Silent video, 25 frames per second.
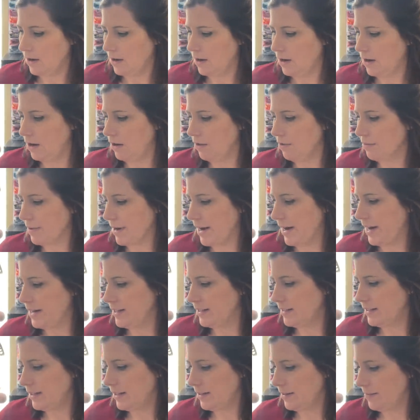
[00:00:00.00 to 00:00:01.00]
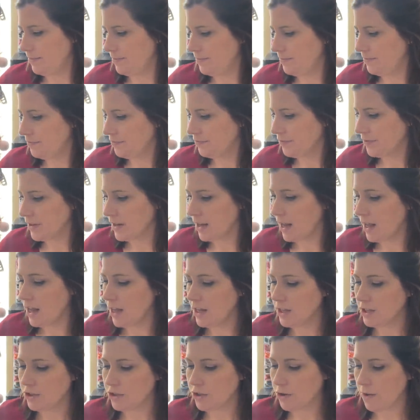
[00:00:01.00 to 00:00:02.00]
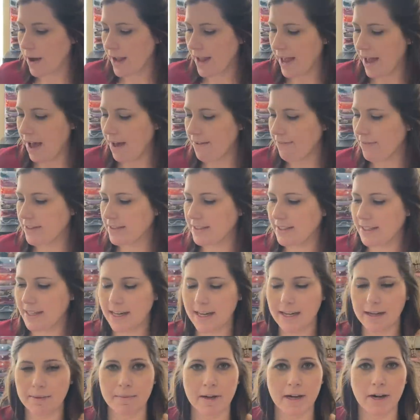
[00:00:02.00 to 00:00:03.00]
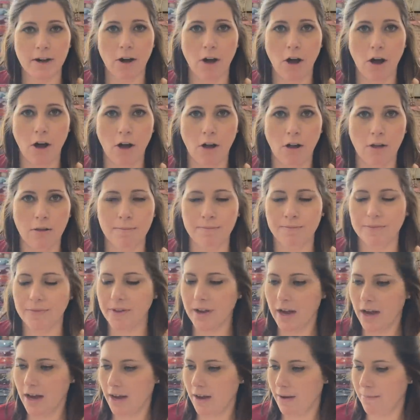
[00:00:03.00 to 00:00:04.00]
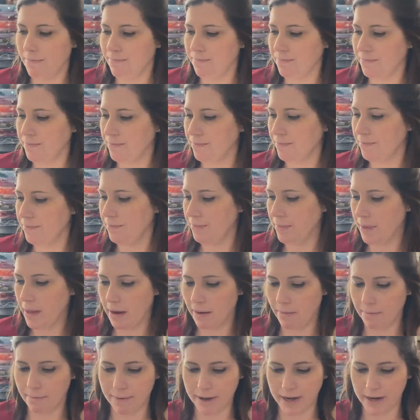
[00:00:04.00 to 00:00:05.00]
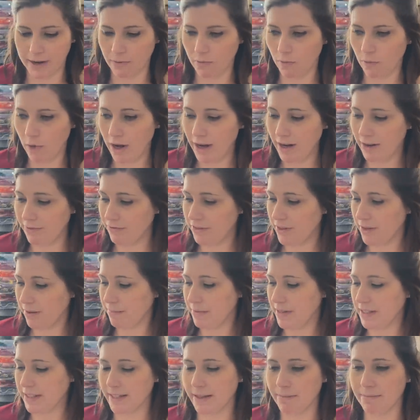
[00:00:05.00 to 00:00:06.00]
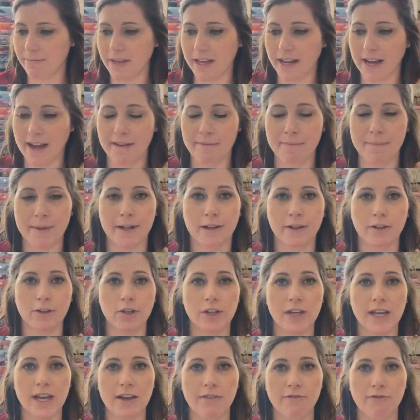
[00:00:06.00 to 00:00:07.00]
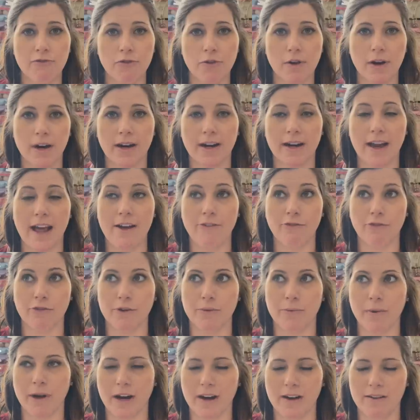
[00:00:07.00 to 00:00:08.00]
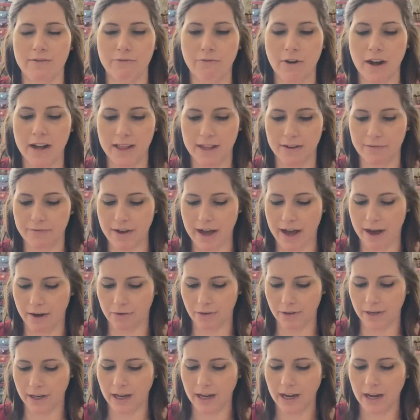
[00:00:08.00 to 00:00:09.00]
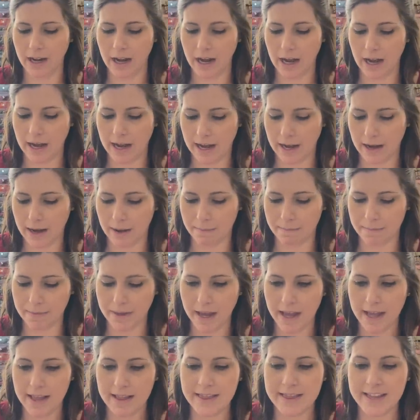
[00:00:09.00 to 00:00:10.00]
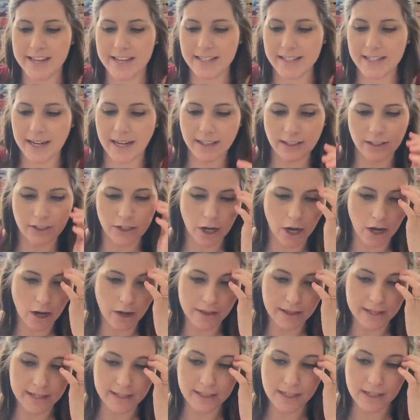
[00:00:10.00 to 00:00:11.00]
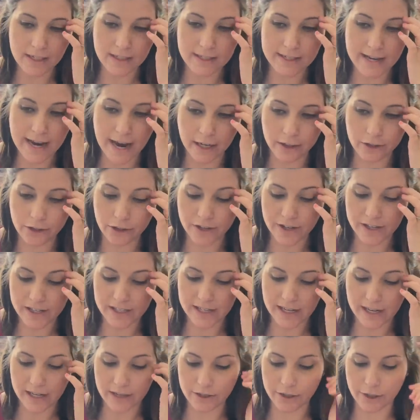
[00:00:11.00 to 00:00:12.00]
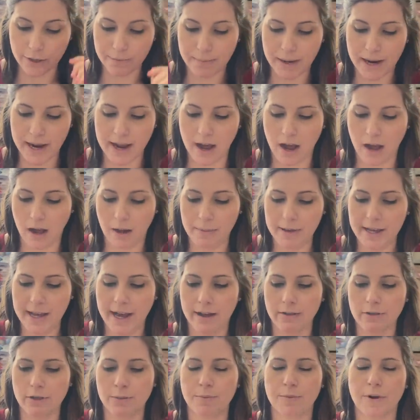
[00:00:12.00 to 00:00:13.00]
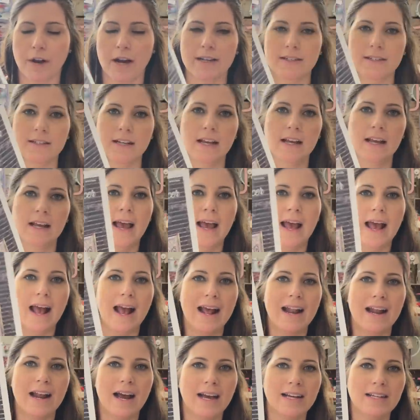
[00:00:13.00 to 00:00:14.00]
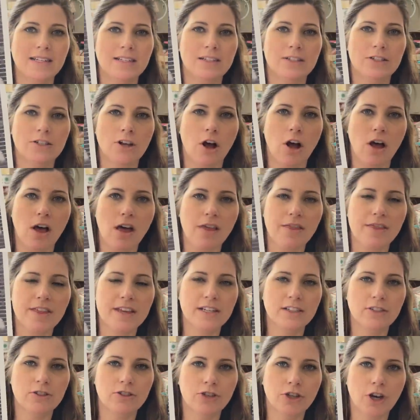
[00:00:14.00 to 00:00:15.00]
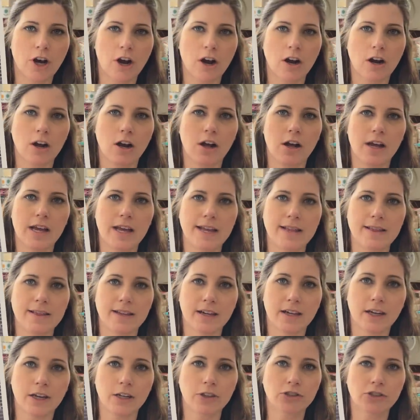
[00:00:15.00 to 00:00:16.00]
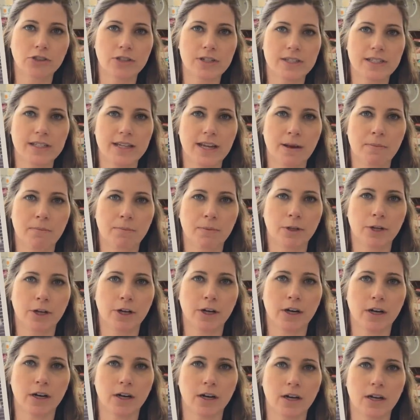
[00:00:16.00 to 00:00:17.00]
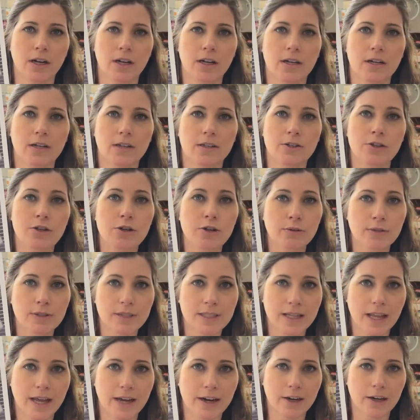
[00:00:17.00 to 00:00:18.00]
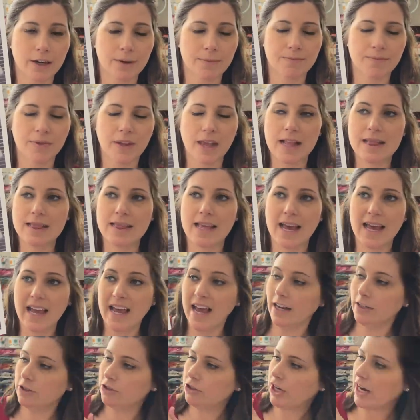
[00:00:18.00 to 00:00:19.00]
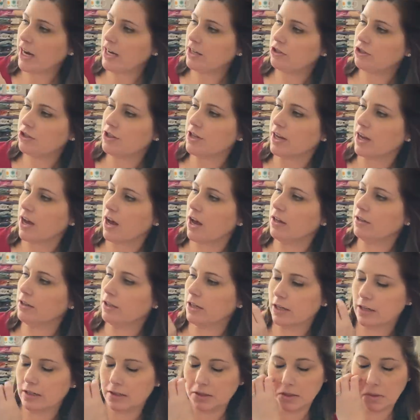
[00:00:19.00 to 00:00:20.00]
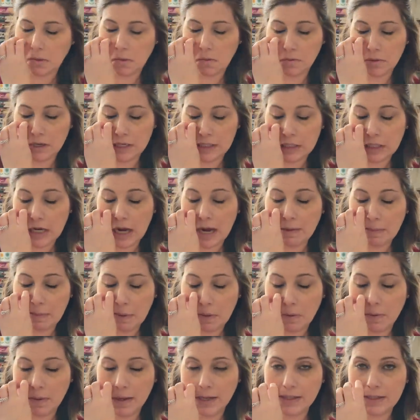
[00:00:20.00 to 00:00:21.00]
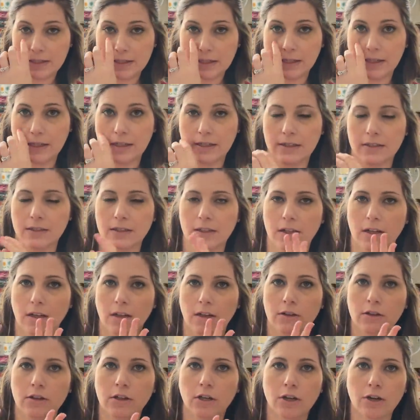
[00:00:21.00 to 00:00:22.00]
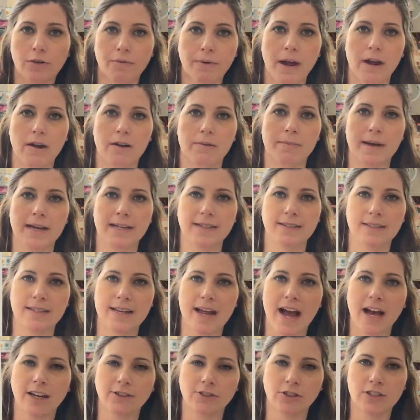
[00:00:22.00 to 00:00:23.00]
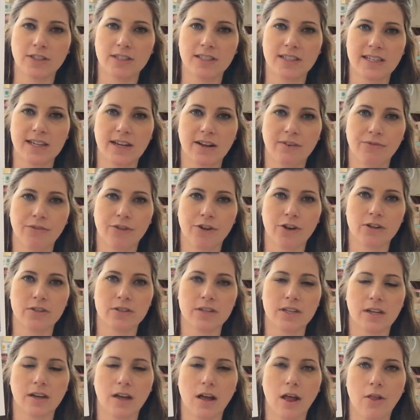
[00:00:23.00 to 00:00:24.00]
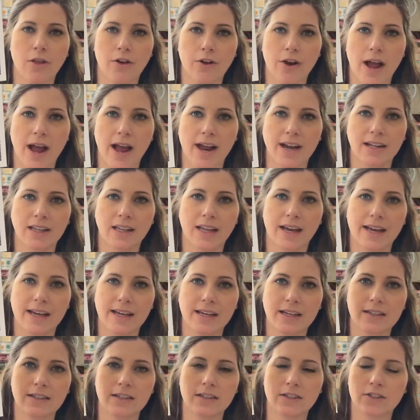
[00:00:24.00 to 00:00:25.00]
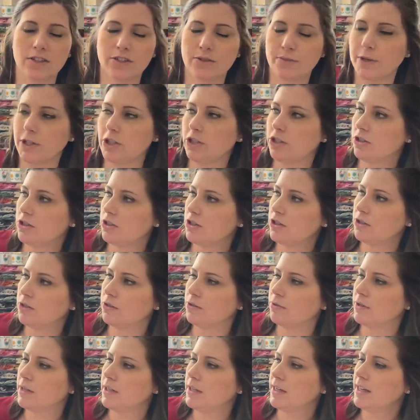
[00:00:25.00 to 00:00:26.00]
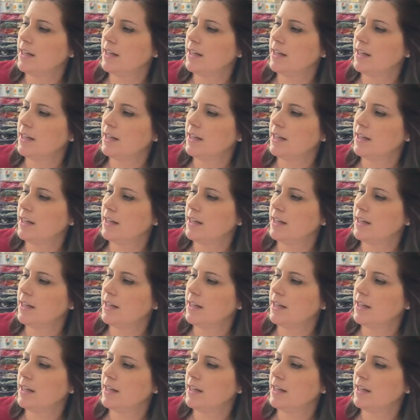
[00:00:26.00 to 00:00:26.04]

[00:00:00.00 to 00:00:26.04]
All right. So I have a teeny bit of haul, um, but one of them is something I've been looking for everywhere and finally found. Um, this I saw, this is Dasher and Dancer by Hobby House Press. And I saw this chart in the Country Sampler newsletter and they had changed the color, which I'm going to look around in my stash and see if there's a color I'd like to switch it to.